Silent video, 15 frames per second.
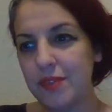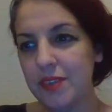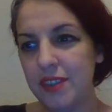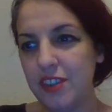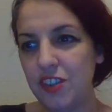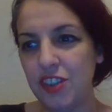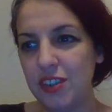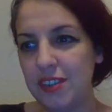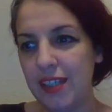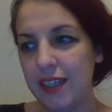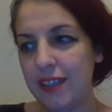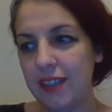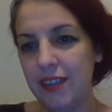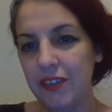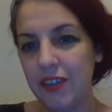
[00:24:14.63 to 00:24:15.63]
It's just
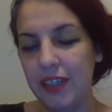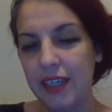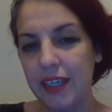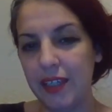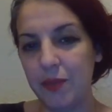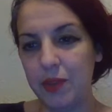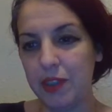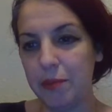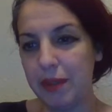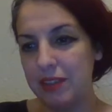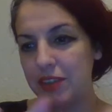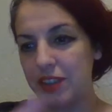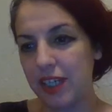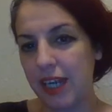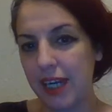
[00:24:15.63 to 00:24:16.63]
like a little kid with a
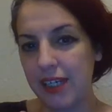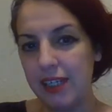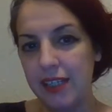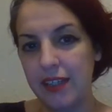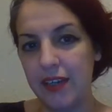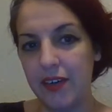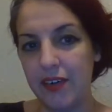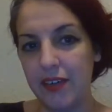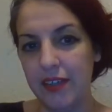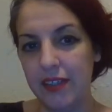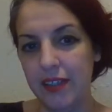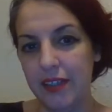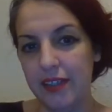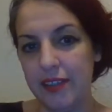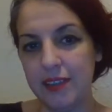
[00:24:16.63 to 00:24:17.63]
bunch of candy there.
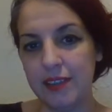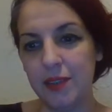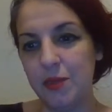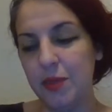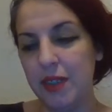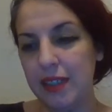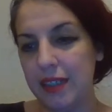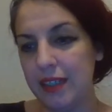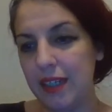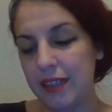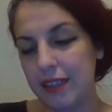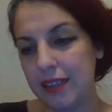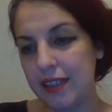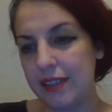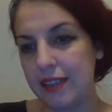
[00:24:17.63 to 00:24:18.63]
She's like, well, yeah, I
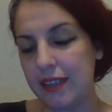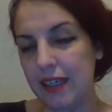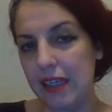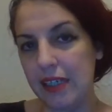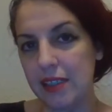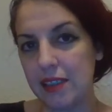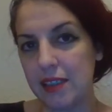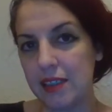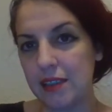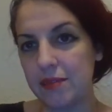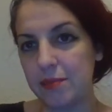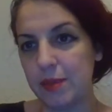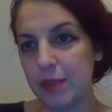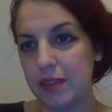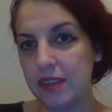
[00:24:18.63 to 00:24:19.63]
can get the candy,
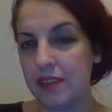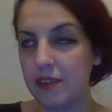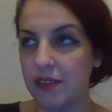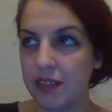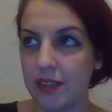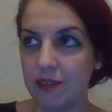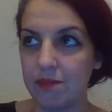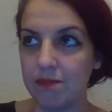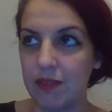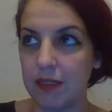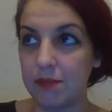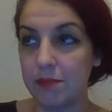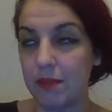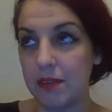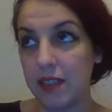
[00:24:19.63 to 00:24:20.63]
but
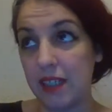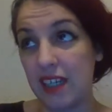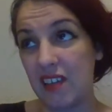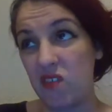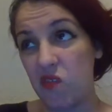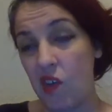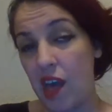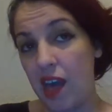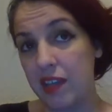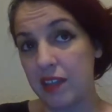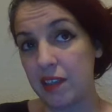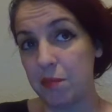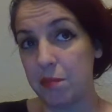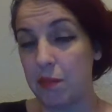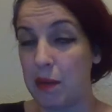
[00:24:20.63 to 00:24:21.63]
I'm gonna get fat.
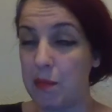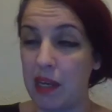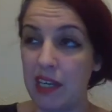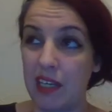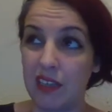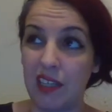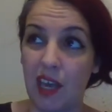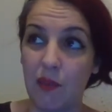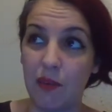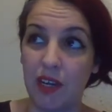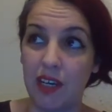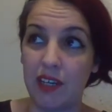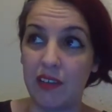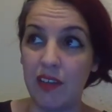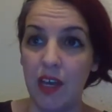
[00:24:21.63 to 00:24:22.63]
I might get
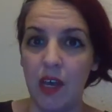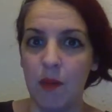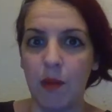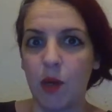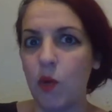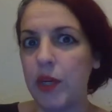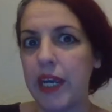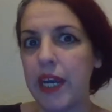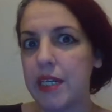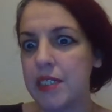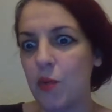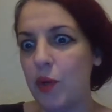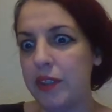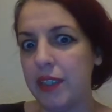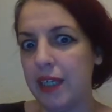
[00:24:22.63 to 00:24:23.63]
diabetes. But who cares?
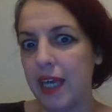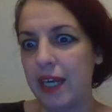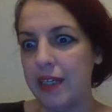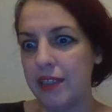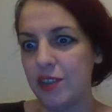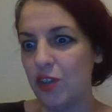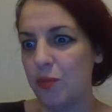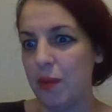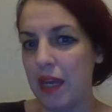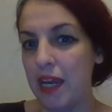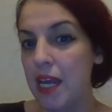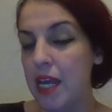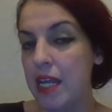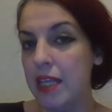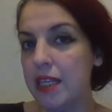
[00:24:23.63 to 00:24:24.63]
I want the candy so bad.
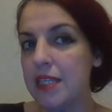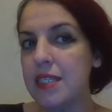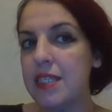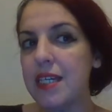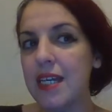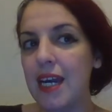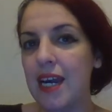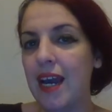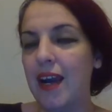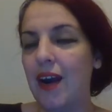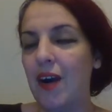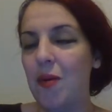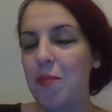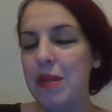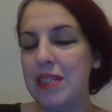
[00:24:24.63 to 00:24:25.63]
This is kind of
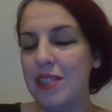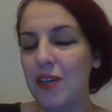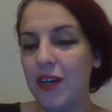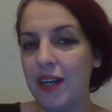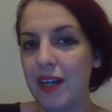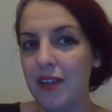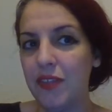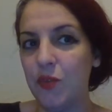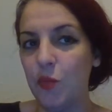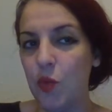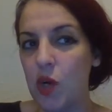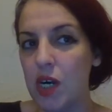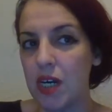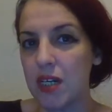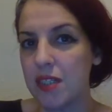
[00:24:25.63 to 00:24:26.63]
how her mental health
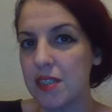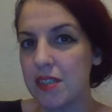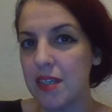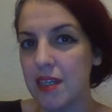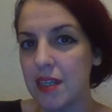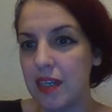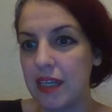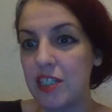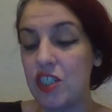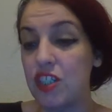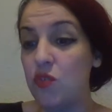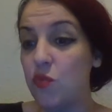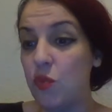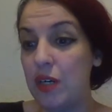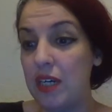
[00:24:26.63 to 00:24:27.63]
works. Like,
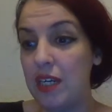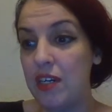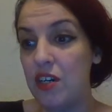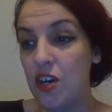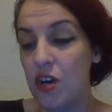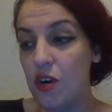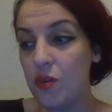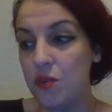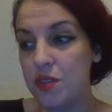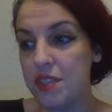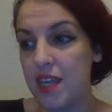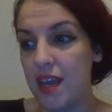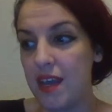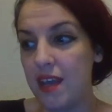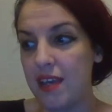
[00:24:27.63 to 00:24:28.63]
she really knows
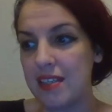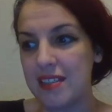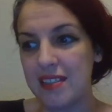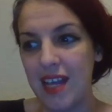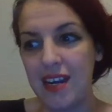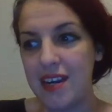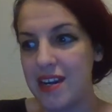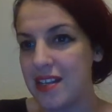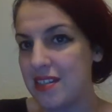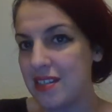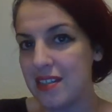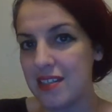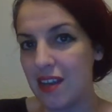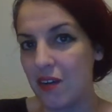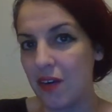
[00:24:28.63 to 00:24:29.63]
that it's not
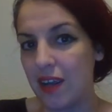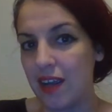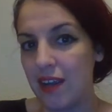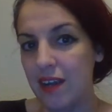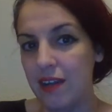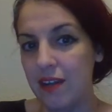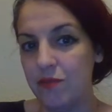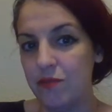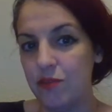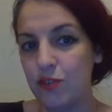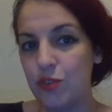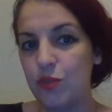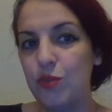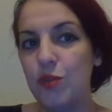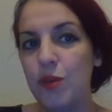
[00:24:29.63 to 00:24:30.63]
necessary
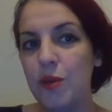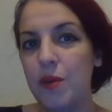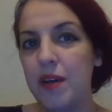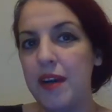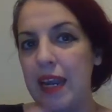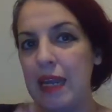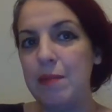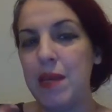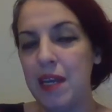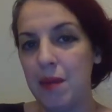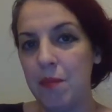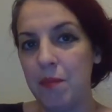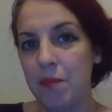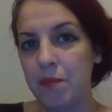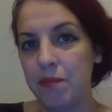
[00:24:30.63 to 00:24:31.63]
to name
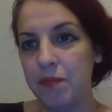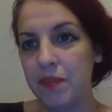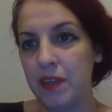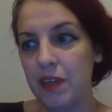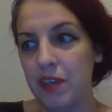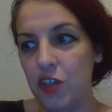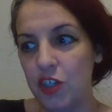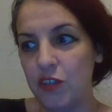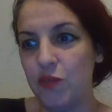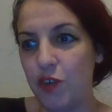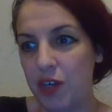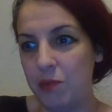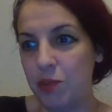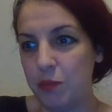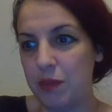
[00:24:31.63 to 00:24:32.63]
him in order for
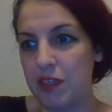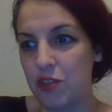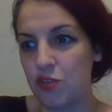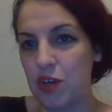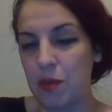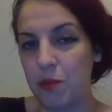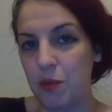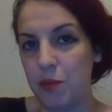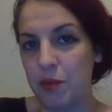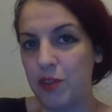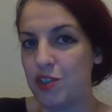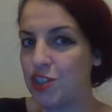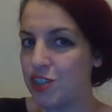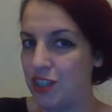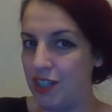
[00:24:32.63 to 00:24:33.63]
him to be in trouble,
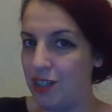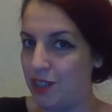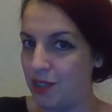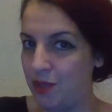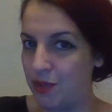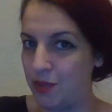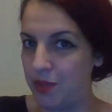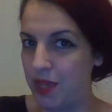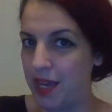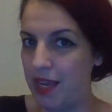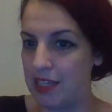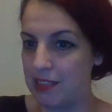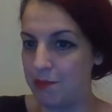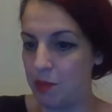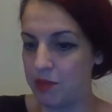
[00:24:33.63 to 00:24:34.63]
because she knew that
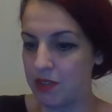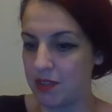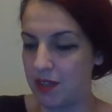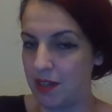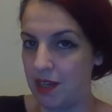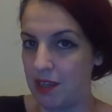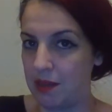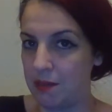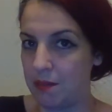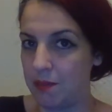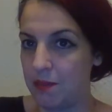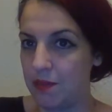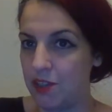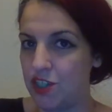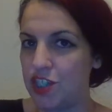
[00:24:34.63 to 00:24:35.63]
Esme was gonna name him.
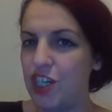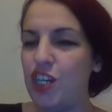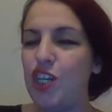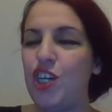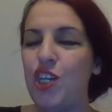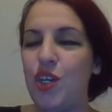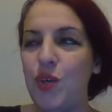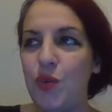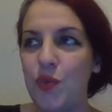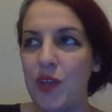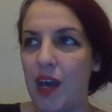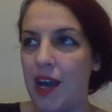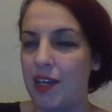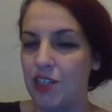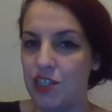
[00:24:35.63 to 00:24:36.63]
She knew
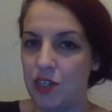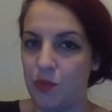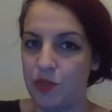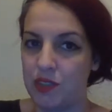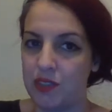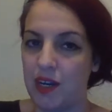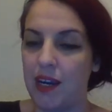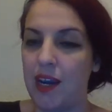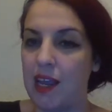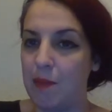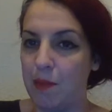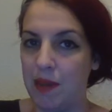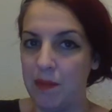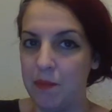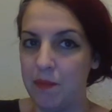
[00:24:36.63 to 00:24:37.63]
that Ashley was gonna name
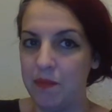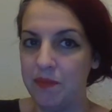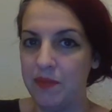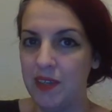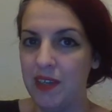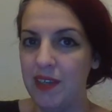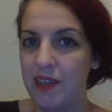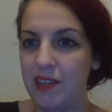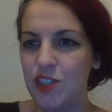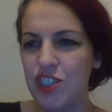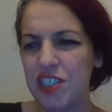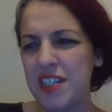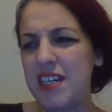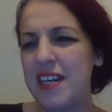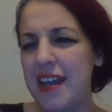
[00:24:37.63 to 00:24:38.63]
him.
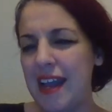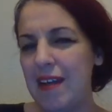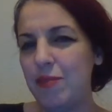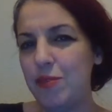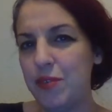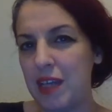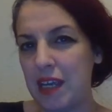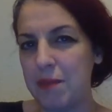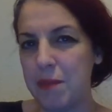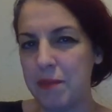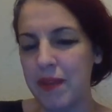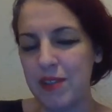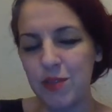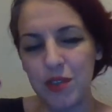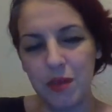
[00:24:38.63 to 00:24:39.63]
She didn't have to name him.
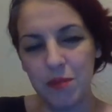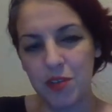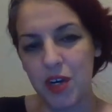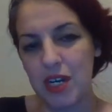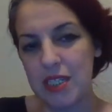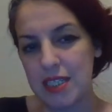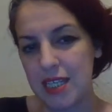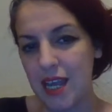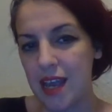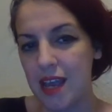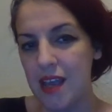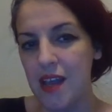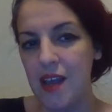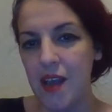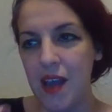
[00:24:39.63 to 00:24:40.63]
That's what I'm trying to say,
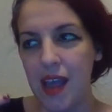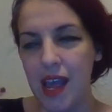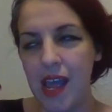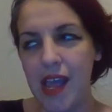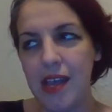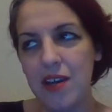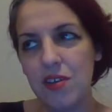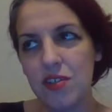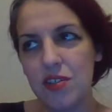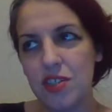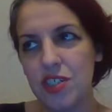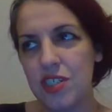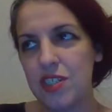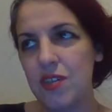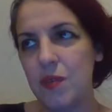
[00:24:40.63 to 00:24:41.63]
and
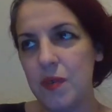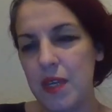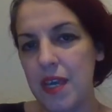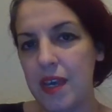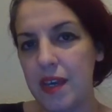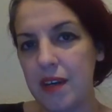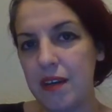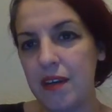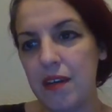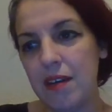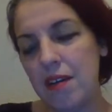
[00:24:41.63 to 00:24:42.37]
she still did.